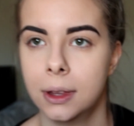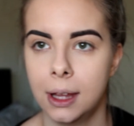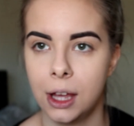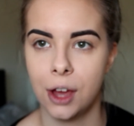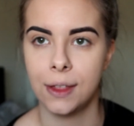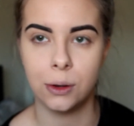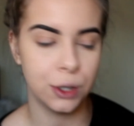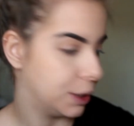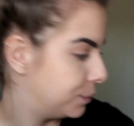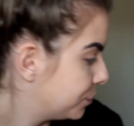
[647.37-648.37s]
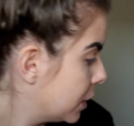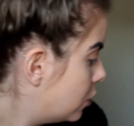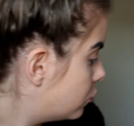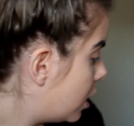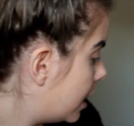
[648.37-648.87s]
There you go, that'll do.
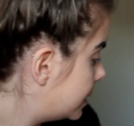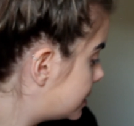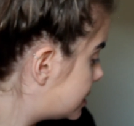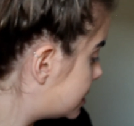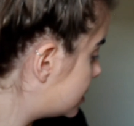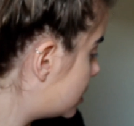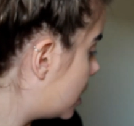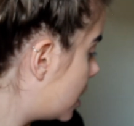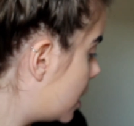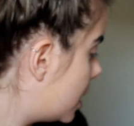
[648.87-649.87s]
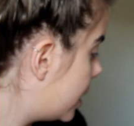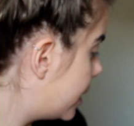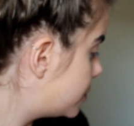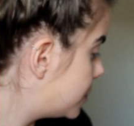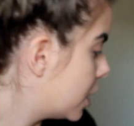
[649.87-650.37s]
Right,
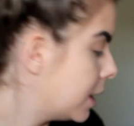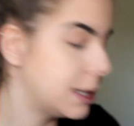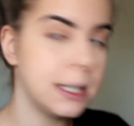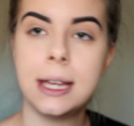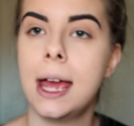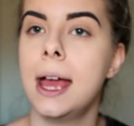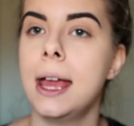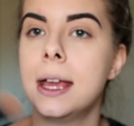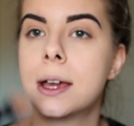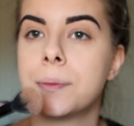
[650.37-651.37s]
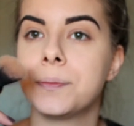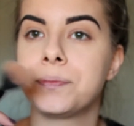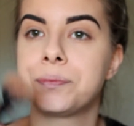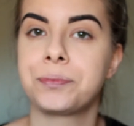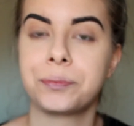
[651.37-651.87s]
and we're going to take
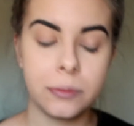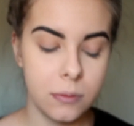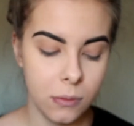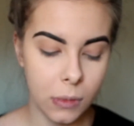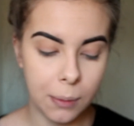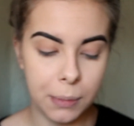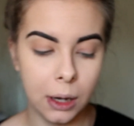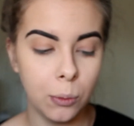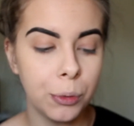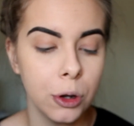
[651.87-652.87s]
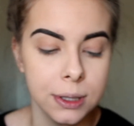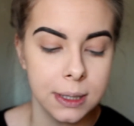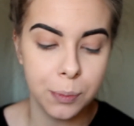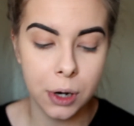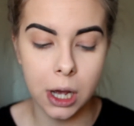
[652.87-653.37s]
my little
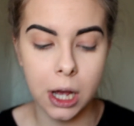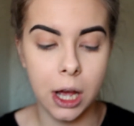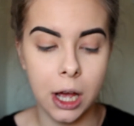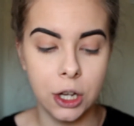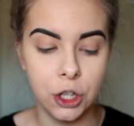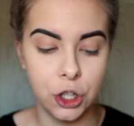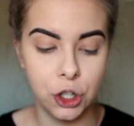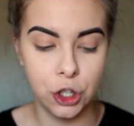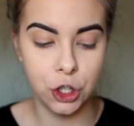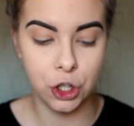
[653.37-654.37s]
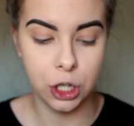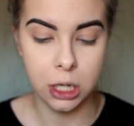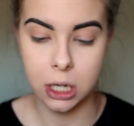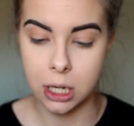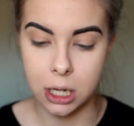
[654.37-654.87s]
bronze brush,
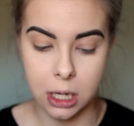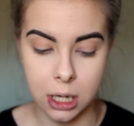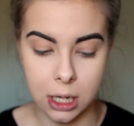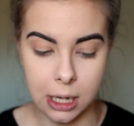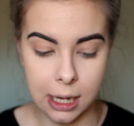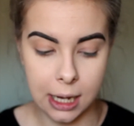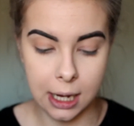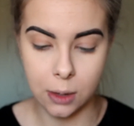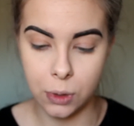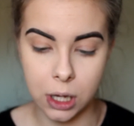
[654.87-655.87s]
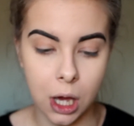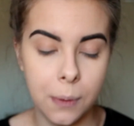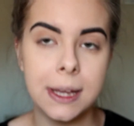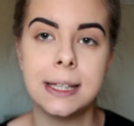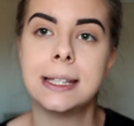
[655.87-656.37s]
and we're
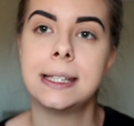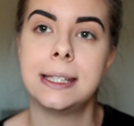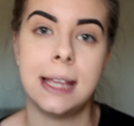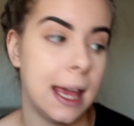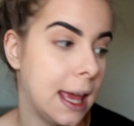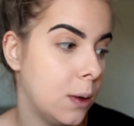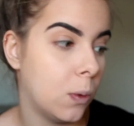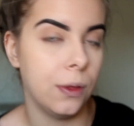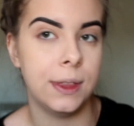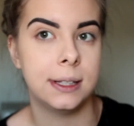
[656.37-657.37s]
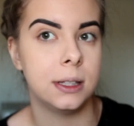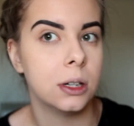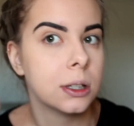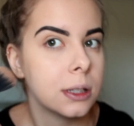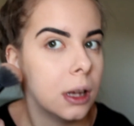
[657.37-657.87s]
going to see what this
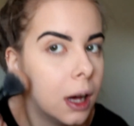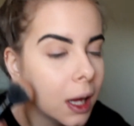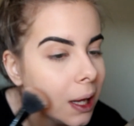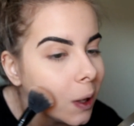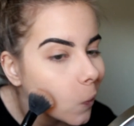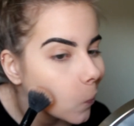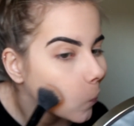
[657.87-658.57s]
looks like.